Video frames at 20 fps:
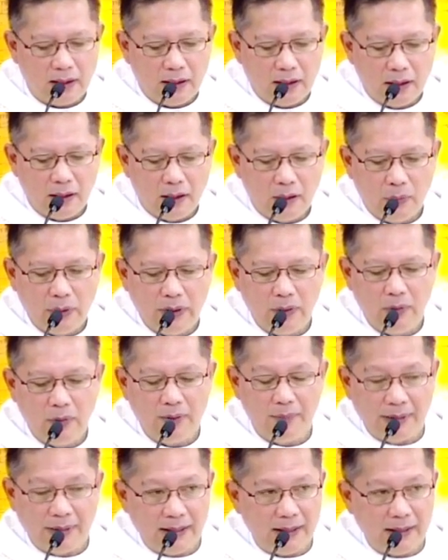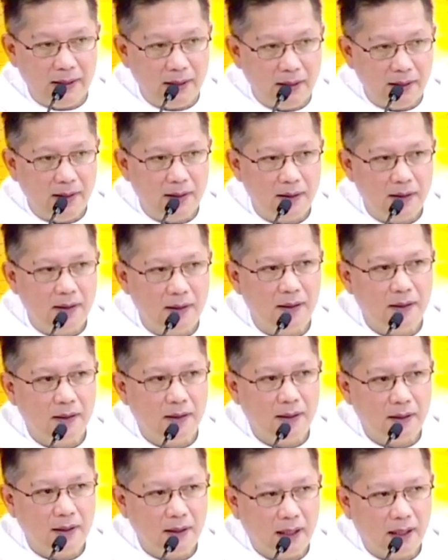Will we be
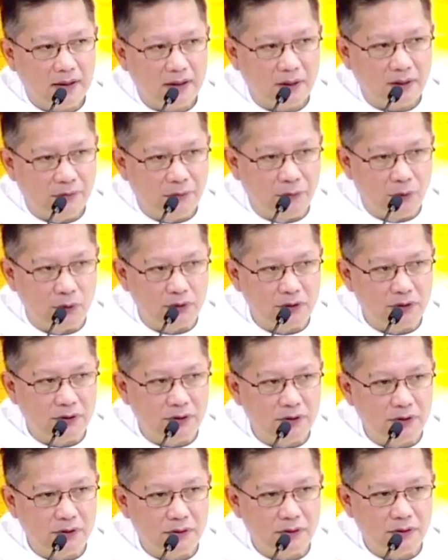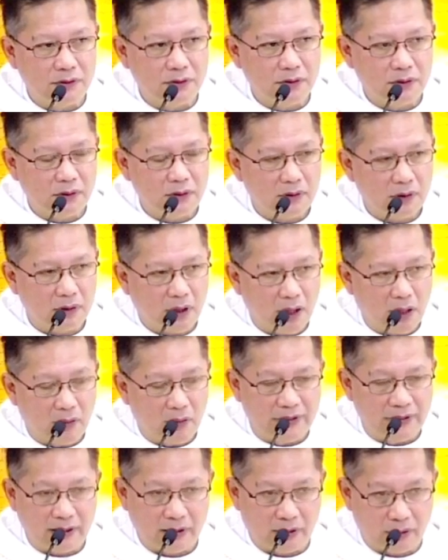at the foot of
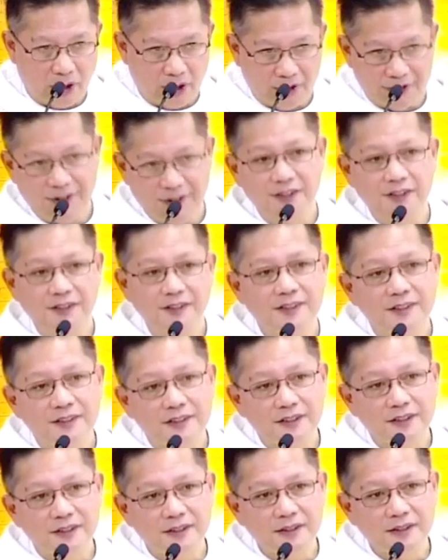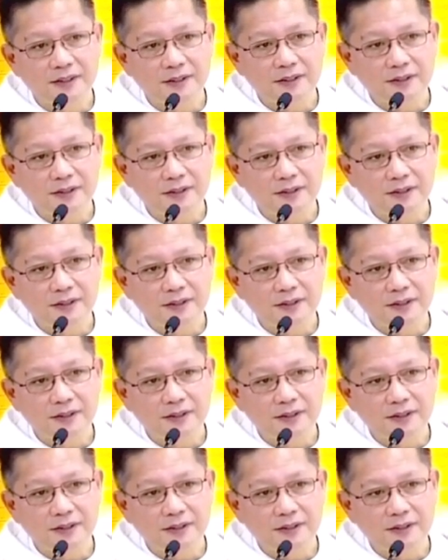the cross?